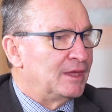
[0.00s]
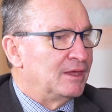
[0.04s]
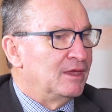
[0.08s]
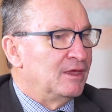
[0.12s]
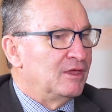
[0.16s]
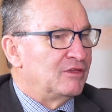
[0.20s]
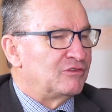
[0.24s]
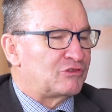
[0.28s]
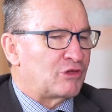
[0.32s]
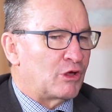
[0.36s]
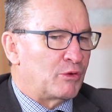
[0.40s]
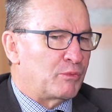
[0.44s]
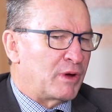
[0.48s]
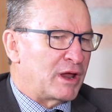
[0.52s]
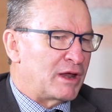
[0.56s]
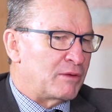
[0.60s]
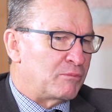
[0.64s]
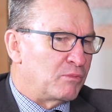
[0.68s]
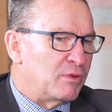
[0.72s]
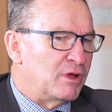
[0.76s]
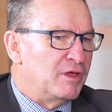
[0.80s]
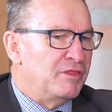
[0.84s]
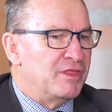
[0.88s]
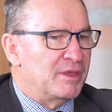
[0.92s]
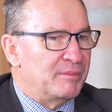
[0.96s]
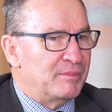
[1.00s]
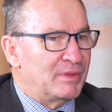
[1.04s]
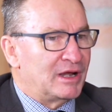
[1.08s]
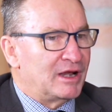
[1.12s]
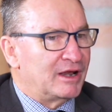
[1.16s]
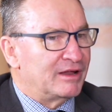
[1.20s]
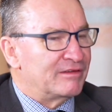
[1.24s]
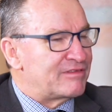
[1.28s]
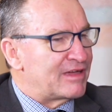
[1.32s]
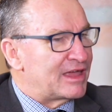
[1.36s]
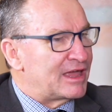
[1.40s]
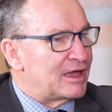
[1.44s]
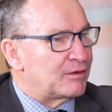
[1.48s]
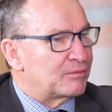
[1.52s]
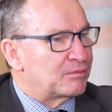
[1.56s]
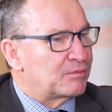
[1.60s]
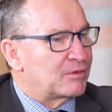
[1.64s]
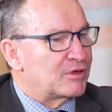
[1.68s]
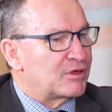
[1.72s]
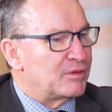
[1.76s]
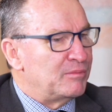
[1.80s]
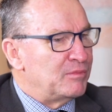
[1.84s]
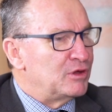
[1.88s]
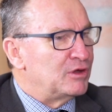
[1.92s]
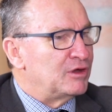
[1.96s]
So we're in the middle of our
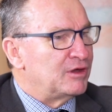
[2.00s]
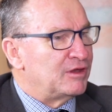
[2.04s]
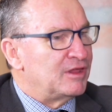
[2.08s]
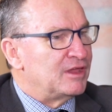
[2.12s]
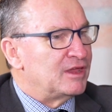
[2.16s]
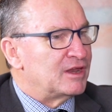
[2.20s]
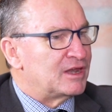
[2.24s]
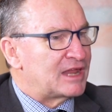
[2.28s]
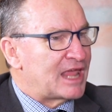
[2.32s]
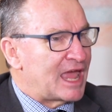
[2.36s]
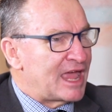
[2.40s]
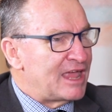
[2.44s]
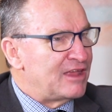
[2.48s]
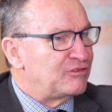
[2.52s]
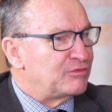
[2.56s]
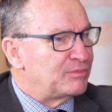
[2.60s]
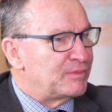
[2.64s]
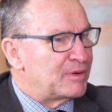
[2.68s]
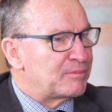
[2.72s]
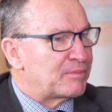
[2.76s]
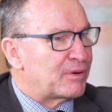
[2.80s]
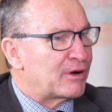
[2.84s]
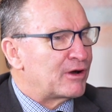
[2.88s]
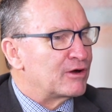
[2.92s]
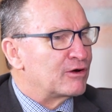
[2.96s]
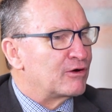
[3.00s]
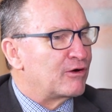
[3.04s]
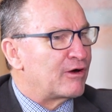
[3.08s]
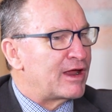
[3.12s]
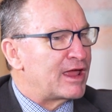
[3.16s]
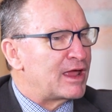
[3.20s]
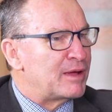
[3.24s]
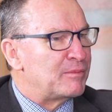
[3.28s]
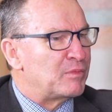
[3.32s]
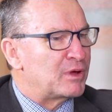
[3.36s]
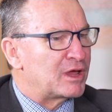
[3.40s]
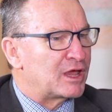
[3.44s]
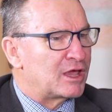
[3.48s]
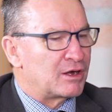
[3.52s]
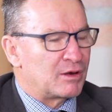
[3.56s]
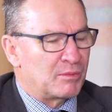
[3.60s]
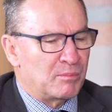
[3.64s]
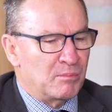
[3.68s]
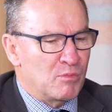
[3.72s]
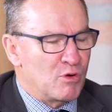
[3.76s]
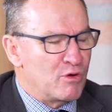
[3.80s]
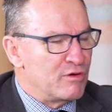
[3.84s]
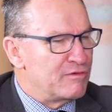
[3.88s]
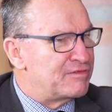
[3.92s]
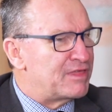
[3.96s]
community engagement program. We're going to
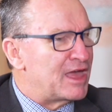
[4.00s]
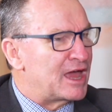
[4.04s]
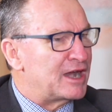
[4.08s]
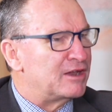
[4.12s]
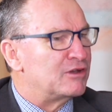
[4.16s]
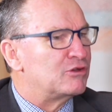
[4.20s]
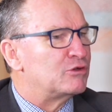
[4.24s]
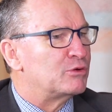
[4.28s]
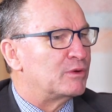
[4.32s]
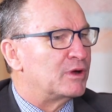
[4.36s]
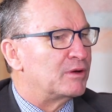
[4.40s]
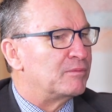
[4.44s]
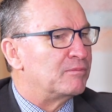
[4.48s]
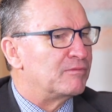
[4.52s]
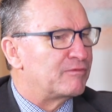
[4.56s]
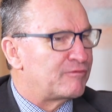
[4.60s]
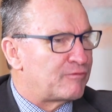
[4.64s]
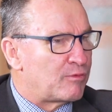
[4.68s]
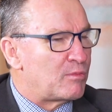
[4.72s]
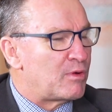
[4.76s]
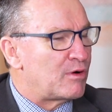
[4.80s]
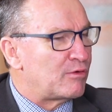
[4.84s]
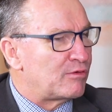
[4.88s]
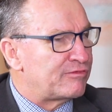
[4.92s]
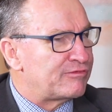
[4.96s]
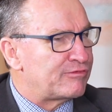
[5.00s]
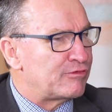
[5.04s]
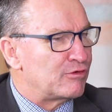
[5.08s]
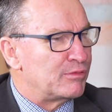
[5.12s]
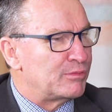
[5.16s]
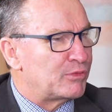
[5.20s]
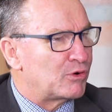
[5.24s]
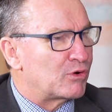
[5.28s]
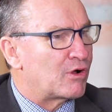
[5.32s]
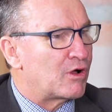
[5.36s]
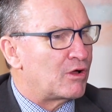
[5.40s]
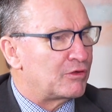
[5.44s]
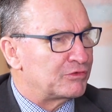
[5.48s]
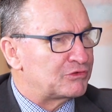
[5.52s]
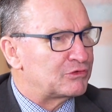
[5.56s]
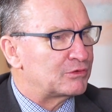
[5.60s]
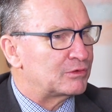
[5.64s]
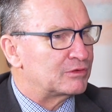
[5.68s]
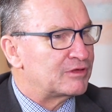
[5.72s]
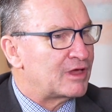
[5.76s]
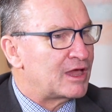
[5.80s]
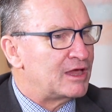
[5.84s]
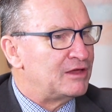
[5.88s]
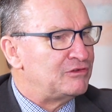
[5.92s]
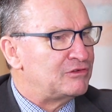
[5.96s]
move that into a more formal
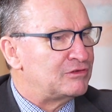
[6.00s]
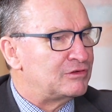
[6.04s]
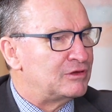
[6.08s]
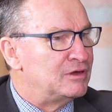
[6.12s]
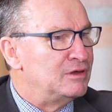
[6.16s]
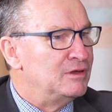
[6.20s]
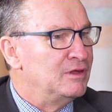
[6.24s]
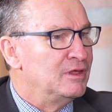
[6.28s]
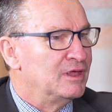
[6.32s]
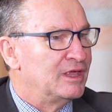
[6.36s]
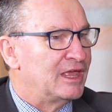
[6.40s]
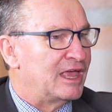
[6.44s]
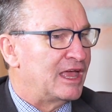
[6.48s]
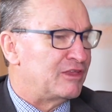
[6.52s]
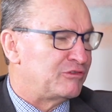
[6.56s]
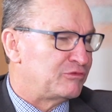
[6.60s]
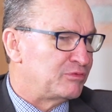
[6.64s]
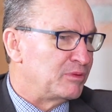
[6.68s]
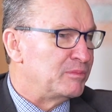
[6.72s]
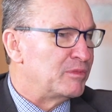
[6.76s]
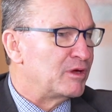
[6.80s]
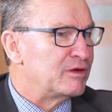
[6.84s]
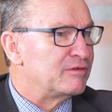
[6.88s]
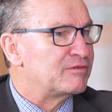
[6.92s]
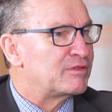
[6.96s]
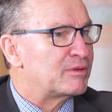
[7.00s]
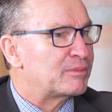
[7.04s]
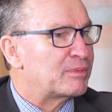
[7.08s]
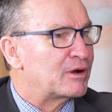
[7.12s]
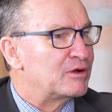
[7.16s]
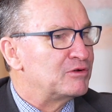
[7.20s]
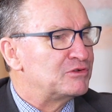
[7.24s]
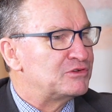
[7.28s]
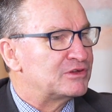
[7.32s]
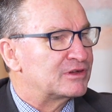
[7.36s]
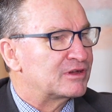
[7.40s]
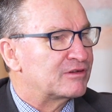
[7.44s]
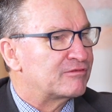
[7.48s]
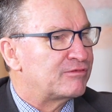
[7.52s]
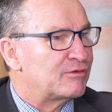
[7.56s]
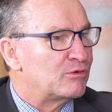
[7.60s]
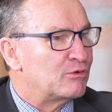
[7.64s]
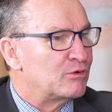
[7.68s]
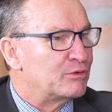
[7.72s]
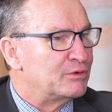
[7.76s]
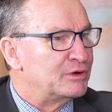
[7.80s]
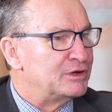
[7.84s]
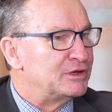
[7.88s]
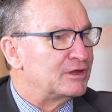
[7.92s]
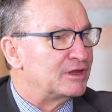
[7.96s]
consultation as we move the project
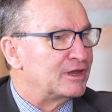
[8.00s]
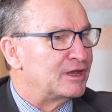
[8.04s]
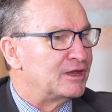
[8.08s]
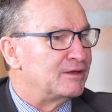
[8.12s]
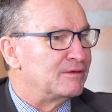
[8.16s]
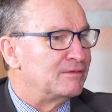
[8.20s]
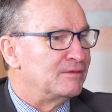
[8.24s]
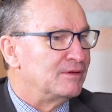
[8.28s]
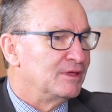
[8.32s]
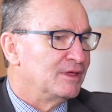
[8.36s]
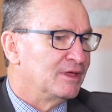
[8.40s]
forward. And